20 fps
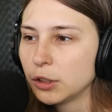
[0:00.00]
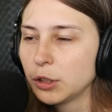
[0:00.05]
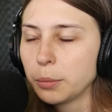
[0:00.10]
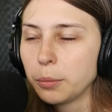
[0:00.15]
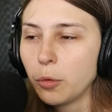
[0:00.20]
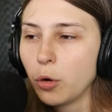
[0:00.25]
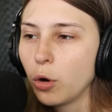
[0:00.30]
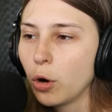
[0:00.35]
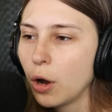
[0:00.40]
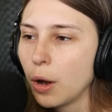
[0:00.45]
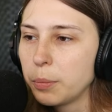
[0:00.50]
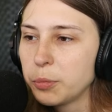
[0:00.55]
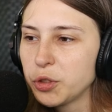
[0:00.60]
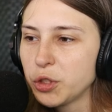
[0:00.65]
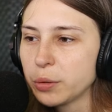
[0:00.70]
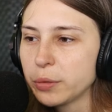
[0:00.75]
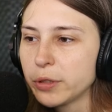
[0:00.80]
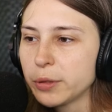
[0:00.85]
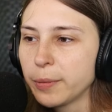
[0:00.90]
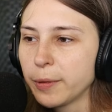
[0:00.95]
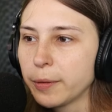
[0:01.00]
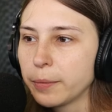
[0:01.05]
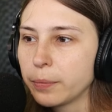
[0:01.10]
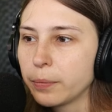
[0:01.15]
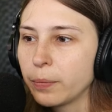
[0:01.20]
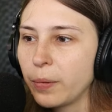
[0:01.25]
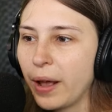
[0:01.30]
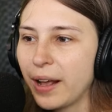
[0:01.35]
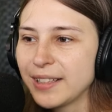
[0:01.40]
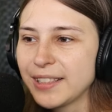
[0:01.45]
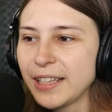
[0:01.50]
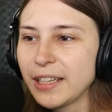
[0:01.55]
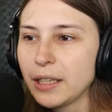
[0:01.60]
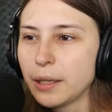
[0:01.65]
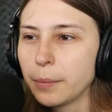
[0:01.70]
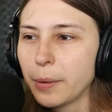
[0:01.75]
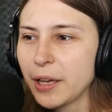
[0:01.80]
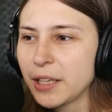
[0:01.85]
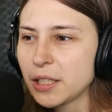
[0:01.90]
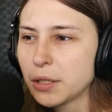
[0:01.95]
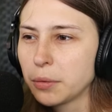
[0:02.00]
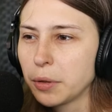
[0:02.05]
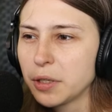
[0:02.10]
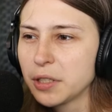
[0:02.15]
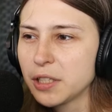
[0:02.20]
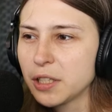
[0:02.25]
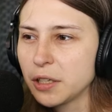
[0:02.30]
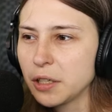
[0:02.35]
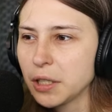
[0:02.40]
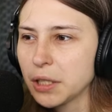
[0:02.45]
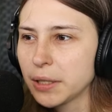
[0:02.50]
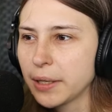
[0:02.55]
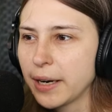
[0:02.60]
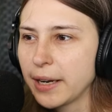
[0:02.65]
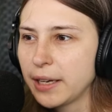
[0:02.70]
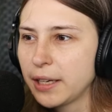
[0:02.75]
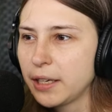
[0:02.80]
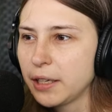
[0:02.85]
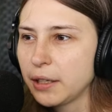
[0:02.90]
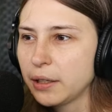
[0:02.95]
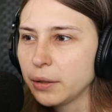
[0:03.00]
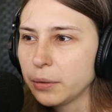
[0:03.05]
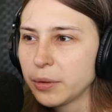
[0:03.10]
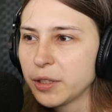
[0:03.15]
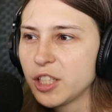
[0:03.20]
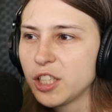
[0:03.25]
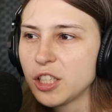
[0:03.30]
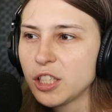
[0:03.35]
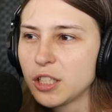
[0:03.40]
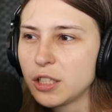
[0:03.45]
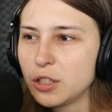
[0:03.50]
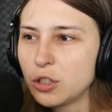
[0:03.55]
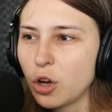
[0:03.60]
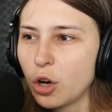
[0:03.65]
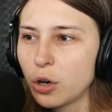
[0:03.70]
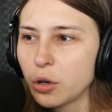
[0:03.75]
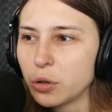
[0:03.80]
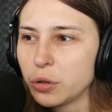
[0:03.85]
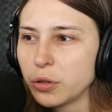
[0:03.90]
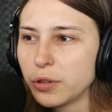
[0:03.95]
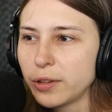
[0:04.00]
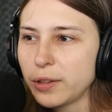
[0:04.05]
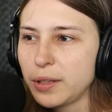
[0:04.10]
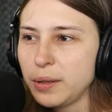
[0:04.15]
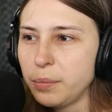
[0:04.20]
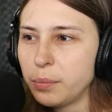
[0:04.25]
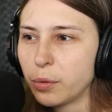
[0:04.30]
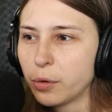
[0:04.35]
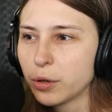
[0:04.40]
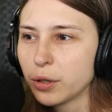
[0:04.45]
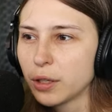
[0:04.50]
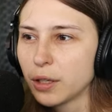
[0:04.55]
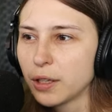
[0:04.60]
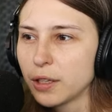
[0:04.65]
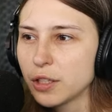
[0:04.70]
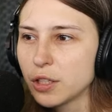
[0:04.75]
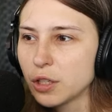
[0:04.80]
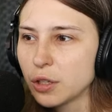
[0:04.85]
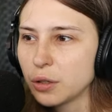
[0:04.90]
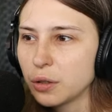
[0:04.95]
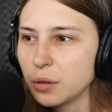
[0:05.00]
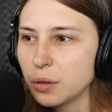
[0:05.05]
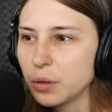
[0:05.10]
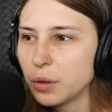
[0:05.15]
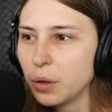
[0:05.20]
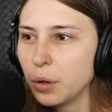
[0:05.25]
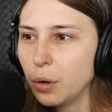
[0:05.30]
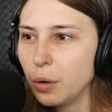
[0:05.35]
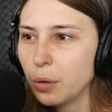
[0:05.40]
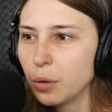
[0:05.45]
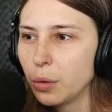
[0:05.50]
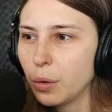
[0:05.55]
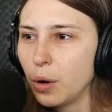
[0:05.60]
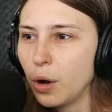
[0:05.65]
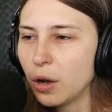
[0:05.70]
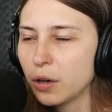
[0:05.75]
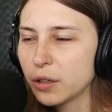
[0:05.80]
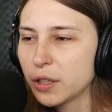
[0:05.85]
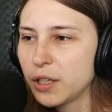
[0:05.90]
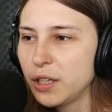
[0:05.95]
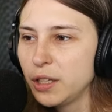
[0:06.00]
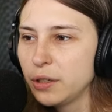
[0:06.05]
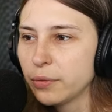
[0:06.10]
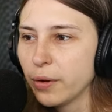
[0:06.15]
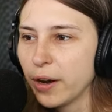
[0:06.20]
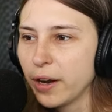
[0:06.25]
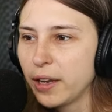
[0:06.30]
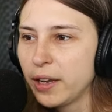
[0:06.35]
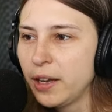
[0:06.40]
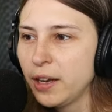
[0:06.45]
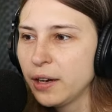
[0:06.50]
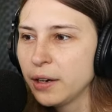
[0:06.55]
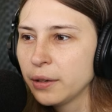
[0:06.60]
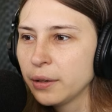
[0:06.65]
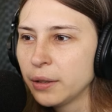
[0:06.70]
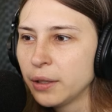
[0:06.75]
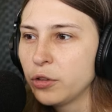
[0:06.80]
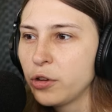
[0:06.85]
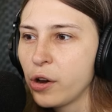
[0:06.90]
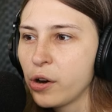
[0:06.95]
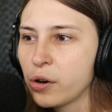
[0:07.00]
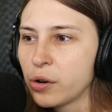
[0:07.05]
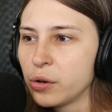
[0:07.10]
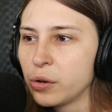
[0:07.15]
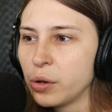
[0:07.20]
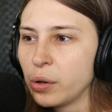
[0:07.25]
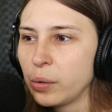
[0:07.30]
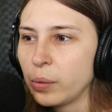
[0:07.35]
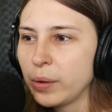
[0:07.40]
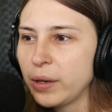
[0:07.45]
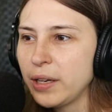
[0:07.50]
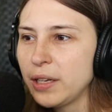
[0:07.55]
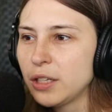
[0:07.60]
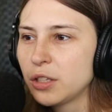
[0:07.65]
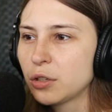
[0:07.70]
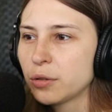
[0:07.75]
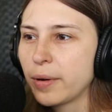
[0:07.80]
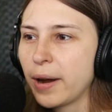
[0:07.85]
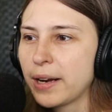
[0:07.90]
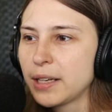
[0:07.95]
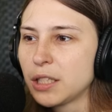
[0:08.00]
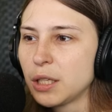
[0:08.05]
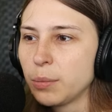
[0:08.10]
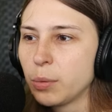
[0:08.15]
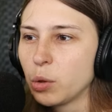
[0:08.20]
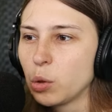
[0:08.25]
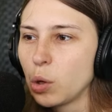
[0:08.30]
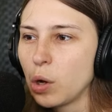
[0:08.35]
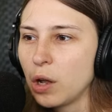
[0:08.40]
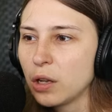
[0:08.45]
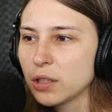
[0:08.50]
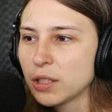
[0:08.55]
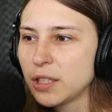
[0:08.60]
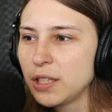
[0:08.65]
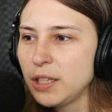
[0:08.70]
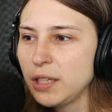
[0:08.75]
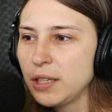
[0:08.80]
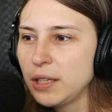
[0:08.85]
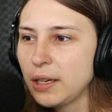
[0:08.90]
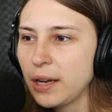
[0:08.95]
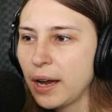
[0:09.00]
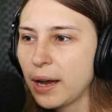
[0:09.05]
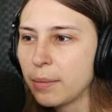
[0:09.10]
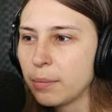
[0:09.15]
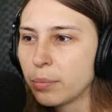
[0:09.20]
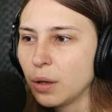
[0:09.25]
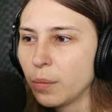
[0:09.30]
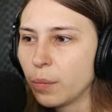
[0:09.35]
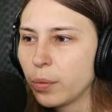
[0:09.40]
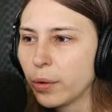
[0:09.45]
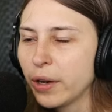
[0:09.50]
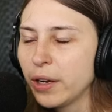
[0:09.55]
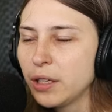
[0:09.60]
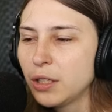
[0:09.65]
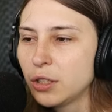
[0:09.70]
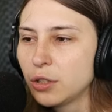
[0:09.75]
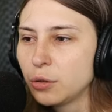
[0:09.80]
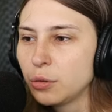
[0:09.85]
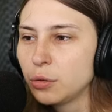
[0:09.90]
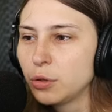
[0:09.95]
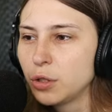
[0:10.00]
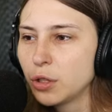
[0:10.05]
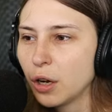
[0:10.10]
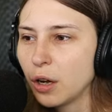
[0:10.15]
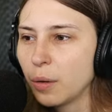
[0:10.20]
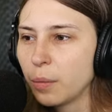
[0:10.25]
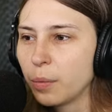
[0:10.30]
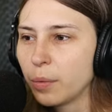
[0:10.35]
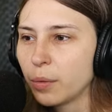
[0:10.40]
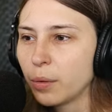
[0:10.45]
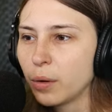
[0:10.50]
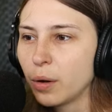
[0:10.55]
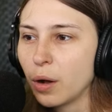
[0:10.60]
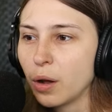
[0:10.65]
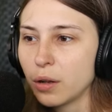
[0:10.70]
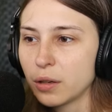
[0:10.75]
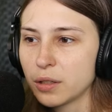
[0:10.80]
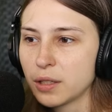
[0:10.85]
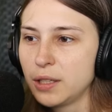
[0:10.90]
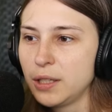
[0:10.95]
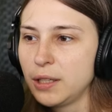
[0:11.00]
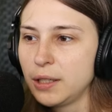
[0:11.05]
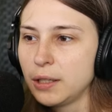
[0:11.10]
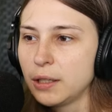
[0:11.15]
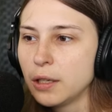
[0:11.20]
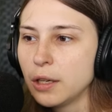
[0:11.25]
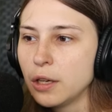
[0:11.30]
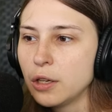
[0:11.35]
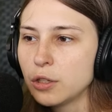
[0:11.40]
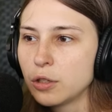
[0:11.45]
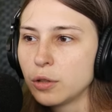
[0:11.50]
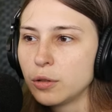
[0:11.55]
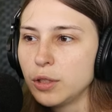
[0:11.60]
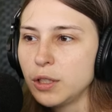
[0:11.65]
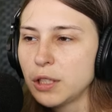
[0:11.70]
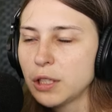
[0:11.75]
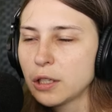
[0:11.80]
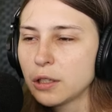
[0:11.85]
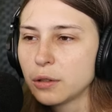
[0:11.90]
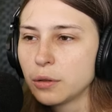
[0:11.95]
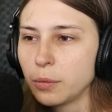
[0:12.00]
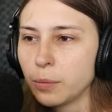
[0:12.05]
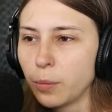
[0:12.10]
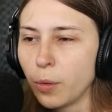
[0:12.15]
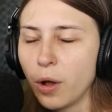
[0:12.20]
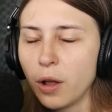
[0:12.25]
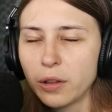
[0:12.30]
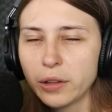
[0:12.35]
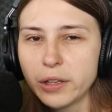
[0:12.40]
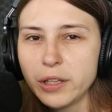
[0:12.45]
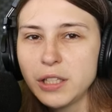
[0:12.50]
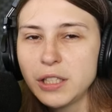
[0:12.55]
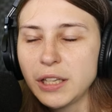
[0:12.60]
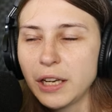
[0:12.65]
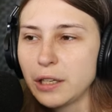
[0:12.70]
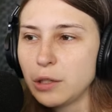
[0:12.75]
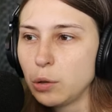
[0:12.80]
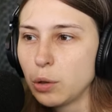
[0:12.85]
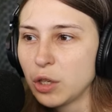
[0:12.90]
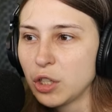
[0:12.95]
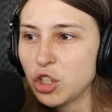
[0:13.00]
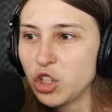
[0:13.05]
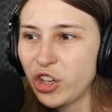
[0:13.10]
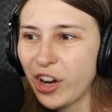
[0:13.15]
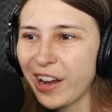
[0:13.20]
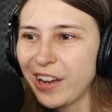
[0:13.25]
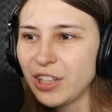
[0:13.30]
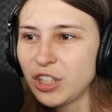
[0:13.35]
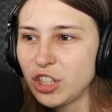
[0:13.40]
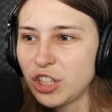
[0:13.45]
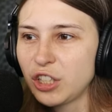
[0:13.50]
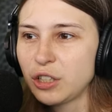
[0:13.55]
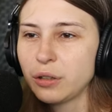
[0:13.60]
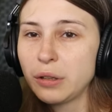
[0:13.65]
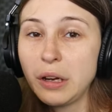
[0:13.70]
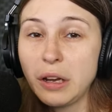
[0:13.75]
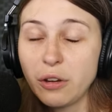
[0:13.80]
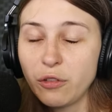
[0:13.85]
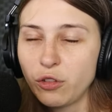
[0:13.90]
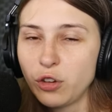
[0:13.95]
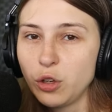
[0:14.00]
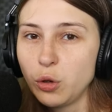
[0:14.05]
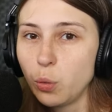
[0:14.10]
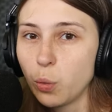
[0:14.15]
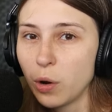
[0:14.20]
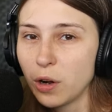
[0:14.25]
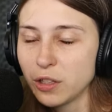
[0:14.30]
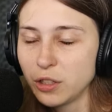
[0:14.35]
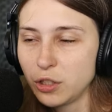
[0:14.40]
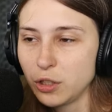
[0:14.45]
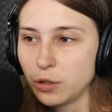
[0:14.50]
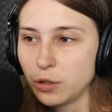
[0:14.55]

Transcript: Some more options, but I think the best ones are right here, which is toggle the borderless hotkey right here, toggle interactable hotkey and bring to top hotkey. So these are the hotkeys that you can change here if you want